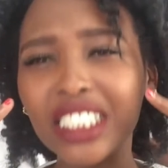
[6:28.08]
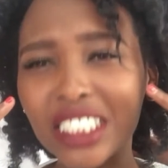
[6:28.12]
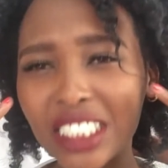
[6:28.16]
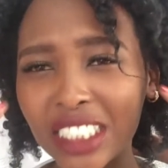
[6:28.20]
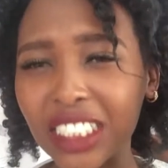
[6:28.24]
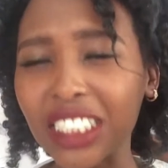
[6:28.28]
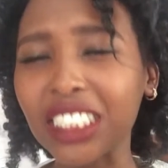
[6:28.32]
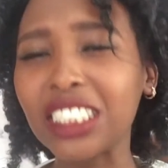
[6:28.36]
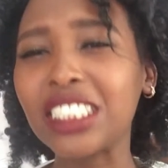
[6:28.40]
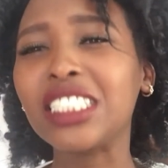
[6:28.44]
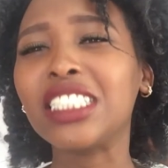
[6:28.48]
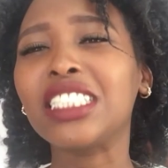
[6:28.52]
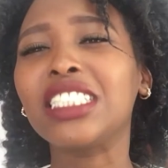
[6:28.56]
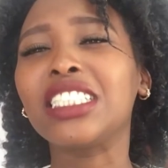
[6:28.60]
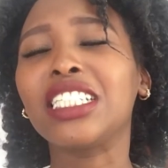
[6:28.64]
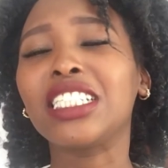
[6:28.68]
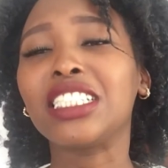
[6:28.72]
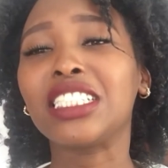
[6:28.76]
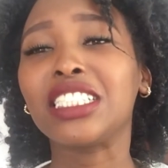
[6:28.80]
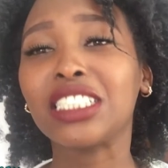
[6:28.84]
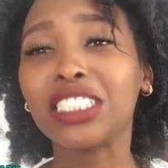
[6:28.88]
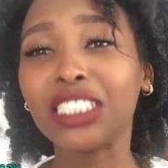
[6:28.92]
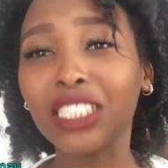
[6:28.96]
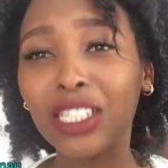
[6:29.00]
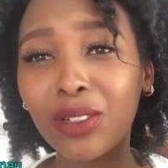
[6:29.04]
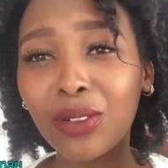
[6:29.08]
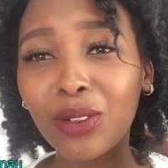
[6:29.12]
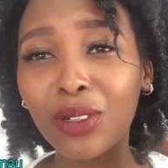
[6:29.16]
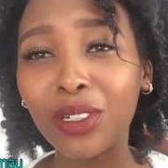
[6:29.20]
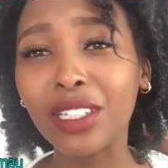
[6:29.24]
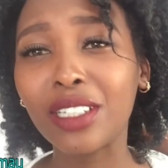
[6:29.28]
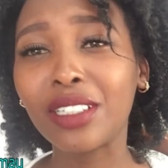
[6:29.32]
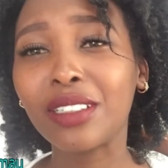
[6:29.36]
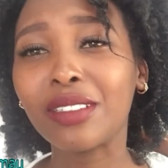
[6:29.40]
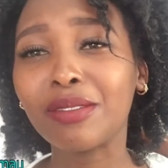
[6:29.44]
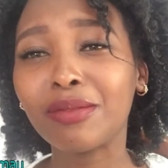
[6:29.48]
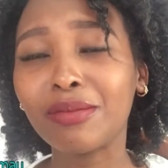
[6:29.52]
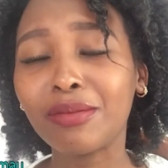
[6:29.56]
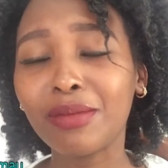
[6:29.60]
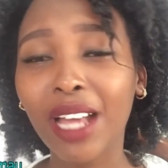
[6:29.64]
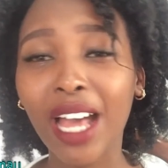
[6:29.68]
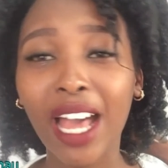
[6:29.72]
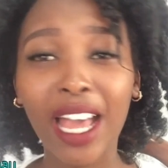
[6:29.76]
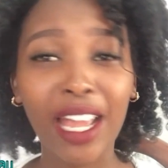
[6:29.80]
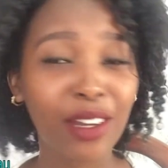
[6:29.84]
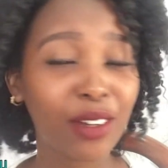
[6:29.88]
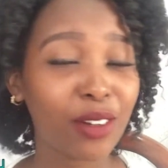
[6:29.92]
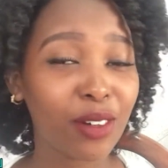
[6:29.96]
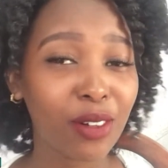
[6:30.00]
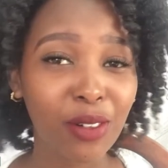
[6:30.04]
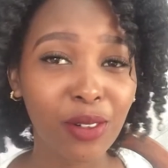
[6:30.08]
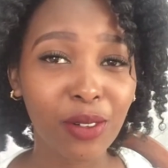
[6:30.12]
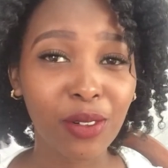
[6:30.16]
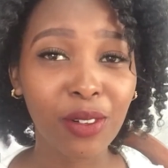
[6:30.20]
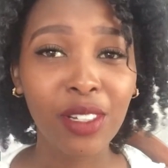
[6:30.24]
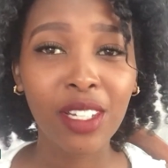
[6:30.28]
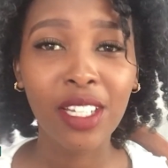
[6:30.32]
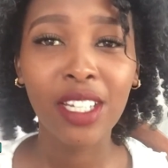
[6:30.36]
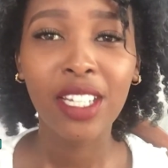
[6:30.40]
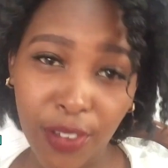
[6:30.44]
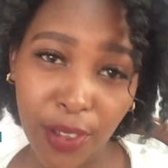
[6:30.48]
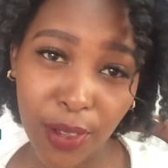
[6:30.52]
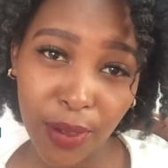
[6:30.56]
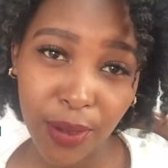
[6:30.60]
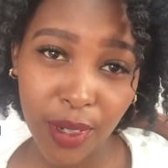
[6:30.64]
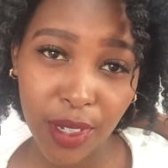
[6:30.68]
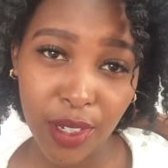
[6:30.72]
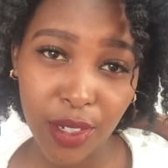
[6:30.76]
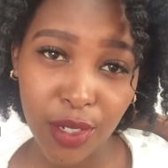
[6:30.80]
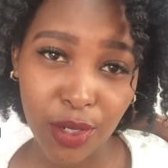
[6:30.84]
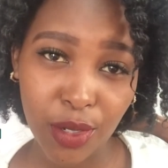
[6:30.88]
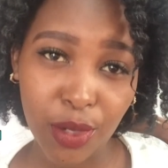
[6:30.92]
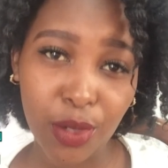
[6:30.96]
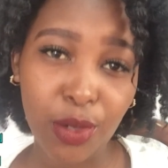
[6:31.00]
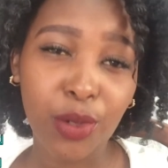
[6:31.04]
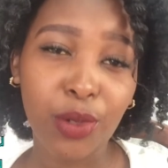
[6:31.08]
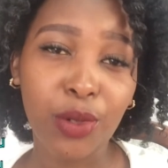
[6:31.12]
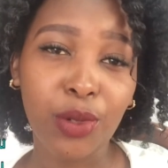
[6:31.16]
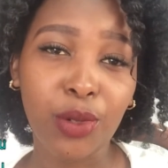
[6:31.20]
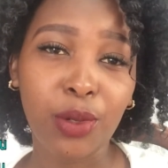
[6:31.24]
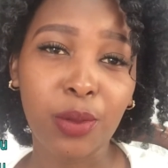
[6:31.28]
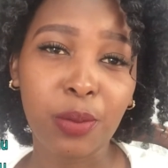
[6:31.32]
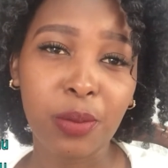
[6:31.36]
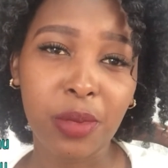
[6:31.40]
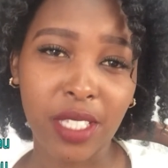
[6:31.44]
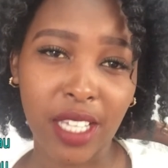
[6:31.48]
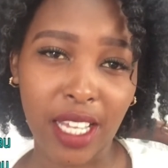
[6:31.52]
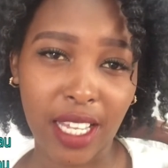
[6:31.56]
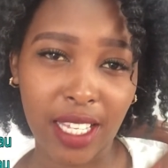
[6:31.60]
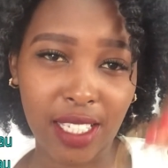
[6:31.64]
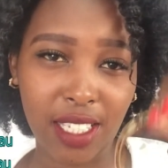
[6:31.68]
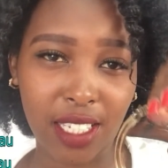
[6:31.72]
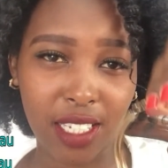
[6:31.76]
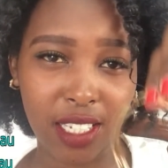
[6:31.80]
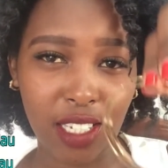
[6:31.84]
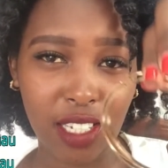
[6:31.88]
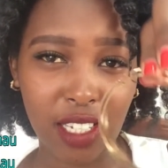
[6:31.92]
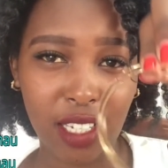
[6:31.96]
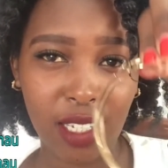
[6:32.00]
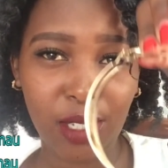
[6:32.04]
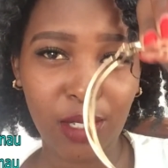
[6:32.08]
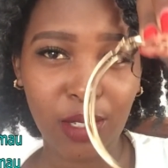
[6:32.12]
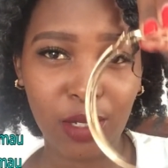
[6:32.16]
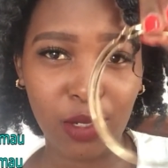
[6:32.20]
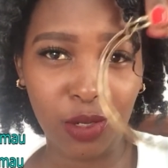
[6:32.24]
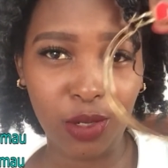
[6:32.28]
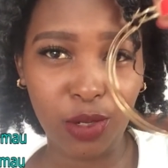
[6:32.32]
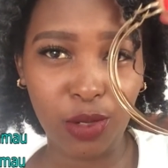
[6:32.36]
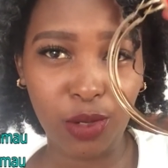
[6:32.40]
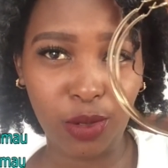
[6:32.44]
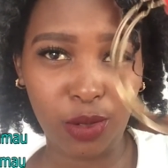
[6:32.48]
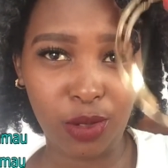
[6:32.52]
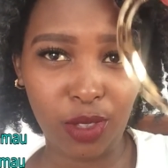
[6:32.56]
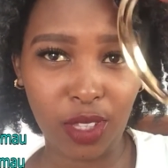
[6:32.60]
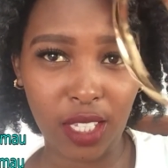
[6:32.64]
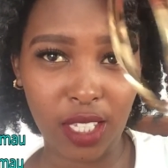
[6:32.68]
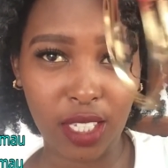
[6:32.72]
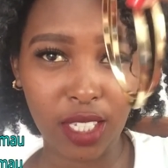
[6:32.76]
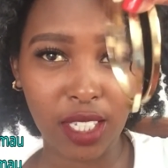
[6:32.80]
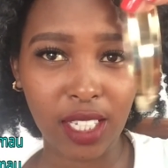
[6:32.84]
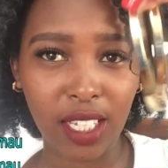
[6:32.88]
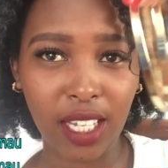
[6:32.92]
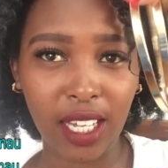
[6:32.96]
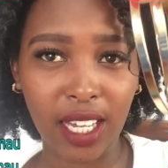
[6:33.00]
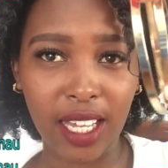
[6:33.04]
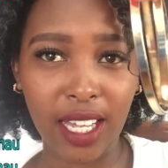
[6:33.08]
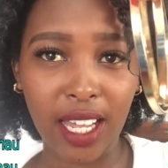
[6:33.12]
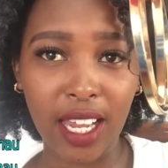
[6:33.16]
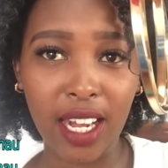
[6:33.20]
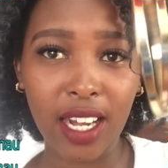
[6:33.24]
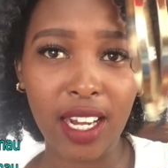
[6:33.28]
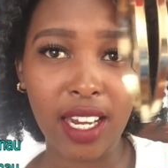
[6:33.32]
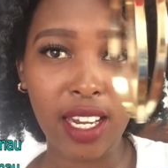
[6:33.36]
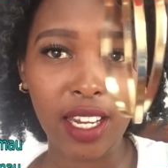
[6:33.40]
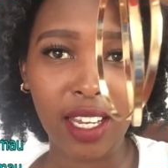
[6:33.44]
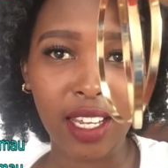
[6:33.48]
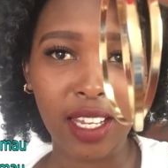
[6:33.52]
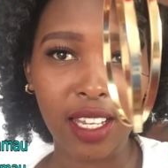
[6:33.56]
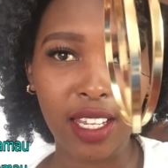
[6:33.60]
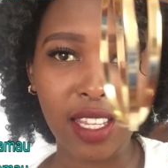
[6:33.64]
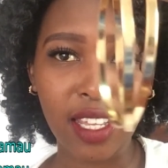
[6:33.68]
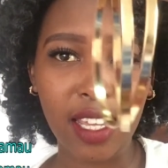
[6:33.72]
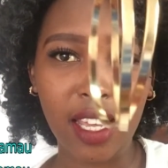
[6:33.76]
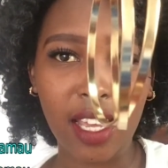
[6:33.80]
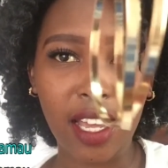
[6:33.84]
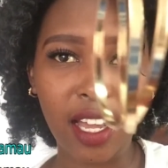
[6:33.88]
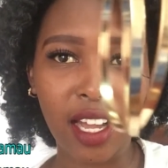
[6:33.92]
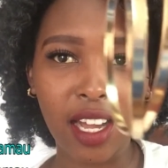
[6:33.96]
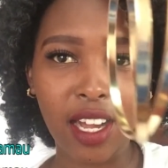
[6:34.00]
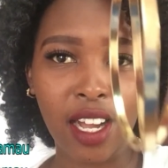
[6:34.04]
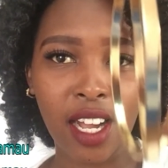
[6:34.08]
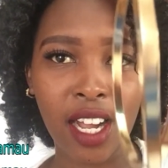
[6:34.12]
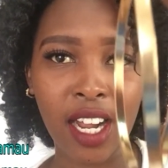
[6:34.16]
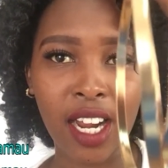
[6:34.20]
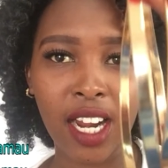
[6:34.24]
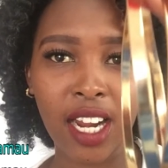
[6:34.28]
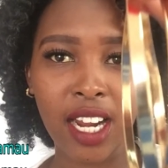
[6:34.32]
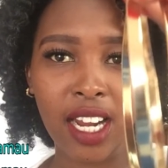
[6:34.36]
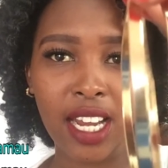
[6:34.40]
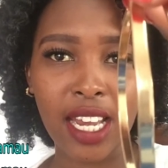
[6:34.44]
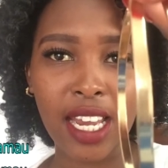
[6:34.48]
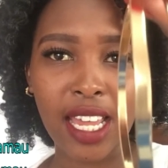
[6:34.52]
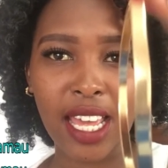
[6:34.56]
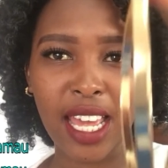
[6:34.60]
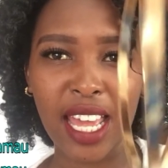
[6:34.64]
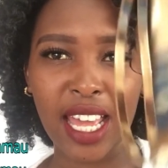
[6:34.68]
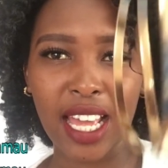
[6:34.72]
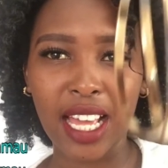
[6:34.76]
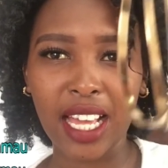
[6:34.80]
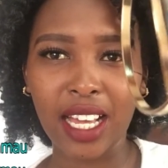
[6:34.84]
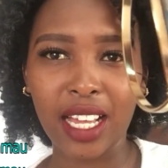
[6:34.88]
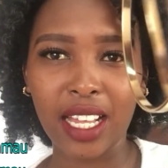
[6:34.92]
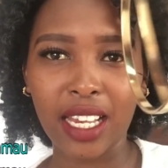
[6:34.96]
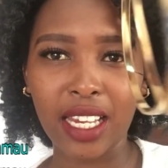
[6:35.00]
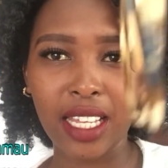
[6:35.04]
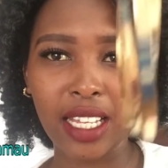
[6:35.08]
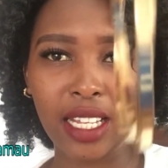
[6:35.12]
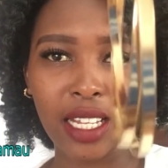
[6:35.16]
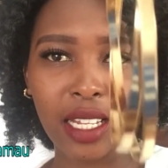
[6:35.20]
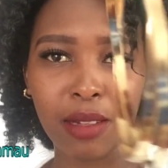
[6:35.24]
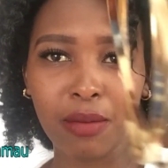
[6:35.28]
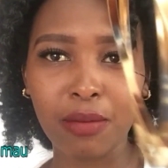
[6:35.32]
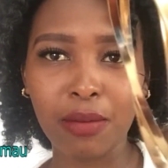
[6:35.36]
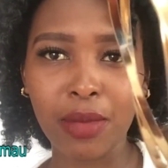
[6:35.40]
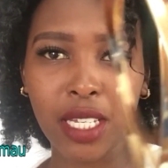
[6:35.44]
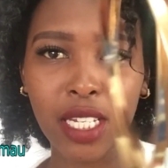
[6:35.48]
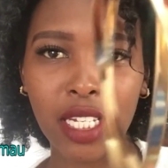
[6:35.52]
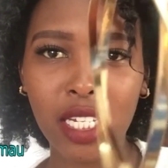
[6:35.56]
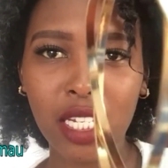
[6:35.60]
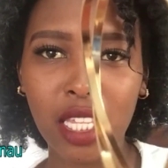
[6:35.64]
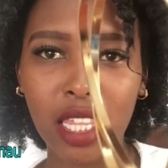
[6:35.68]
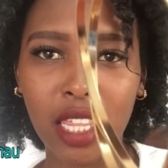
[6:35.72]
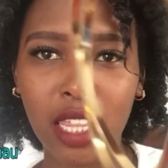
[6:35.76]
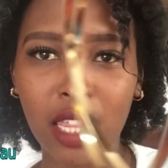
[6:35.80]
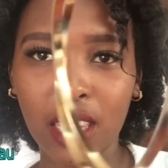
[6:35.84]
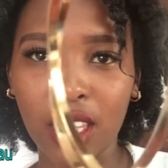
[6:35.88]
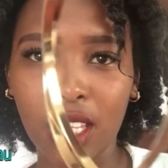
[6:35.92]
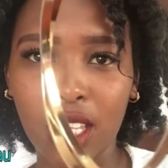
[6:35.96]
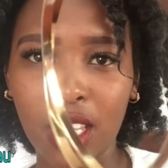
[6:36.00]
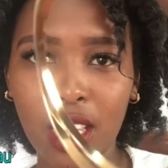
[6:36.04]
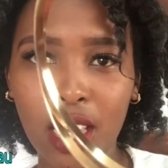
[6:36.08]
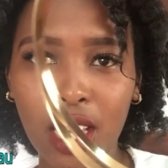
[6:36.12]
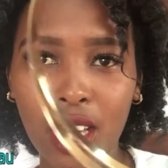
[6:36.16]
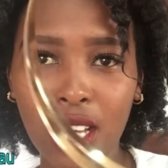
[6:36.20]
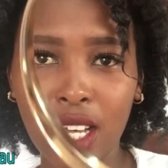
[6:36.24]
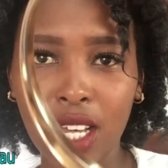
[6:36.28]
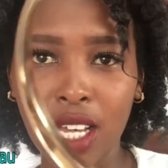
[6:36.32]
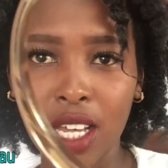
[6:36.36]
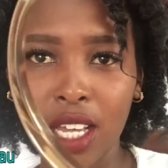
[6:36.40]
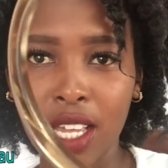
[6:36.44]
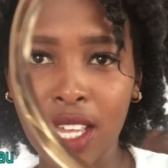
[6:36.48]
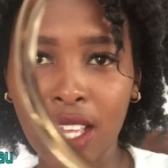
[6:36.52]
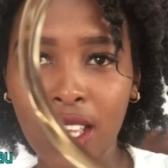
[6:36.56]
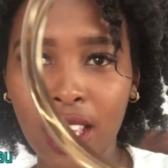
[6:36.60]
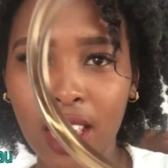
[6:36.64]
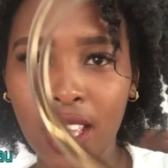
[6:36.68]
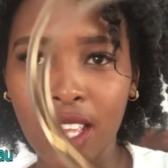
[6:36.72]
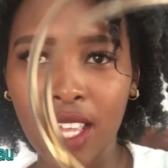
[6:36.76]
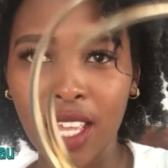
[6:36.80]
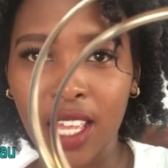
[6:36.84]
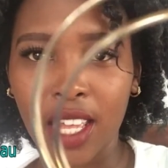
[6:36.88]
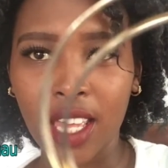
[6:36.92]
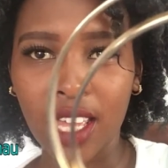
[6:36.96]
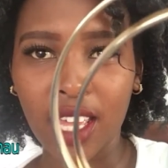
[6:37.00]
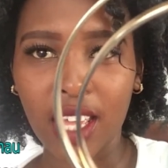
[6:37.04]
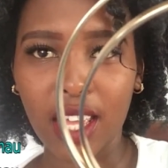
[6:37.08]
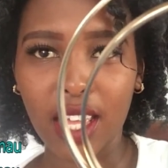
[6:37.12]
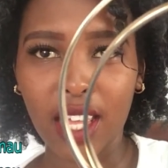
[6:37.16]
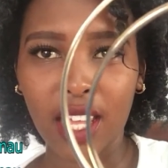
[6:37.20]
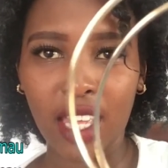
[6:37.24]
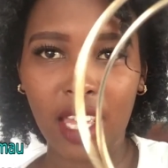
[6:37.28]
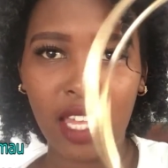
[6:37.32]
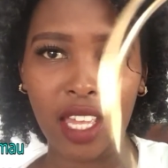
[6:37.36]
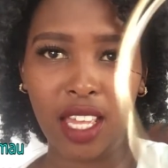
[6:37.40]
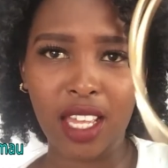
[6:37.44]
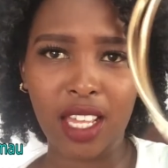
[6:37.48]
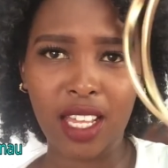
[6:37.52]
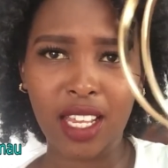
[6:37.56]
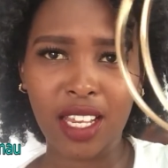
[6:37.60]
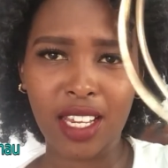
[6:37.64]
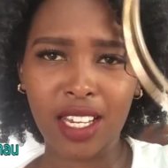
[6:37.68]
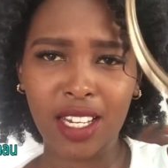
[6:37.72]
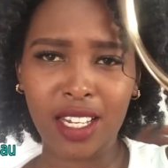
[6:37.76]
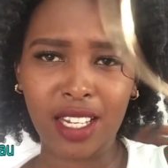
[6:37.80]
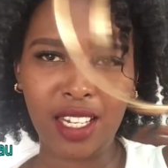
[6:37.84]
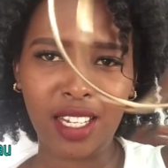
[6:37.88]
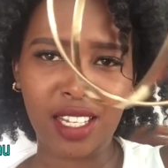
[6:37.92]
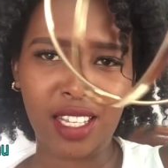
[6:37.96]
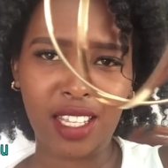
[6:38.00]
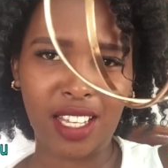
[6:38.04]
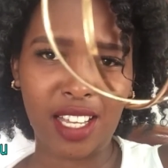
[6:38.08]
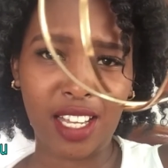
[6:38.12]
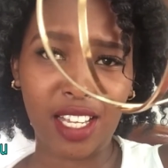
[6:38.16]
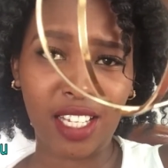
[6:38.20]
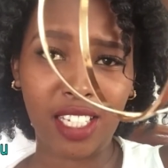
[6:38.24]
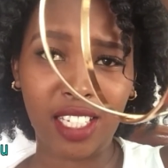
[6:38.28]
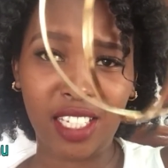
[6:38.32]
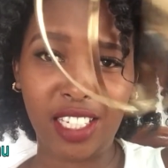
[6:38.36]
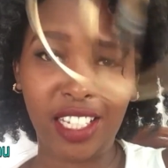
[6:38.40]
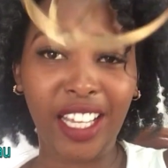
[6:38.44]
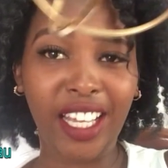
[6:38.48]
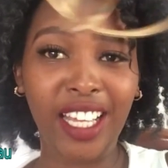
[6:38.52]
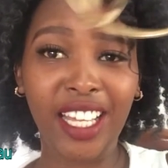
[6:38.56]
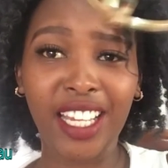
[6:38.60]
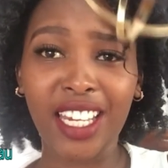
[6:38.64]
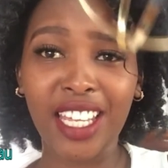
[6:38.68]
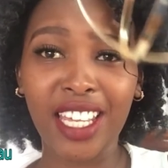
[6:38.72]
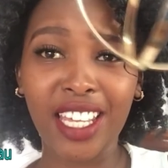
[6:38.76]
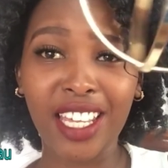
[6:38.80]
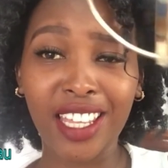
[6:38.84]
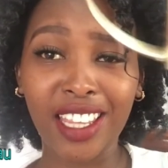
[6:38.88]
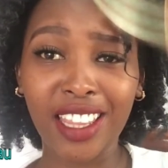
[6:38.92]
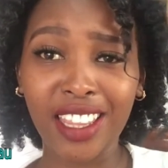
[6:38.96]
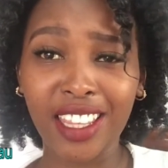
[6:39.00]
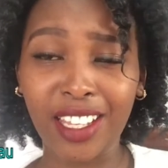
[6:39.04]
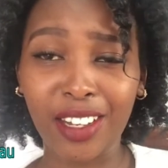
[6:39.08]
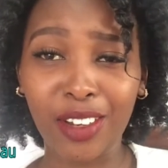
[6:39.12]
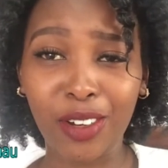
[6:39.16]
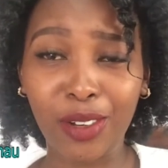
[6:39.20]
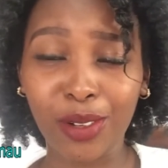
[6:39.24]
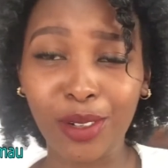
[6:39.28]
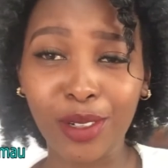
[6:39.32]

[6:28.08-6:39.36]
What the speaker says: they just look, I don't know. If you want to do hoops, I suggest you do this kind. They are like a little bit thick and they're shiny. They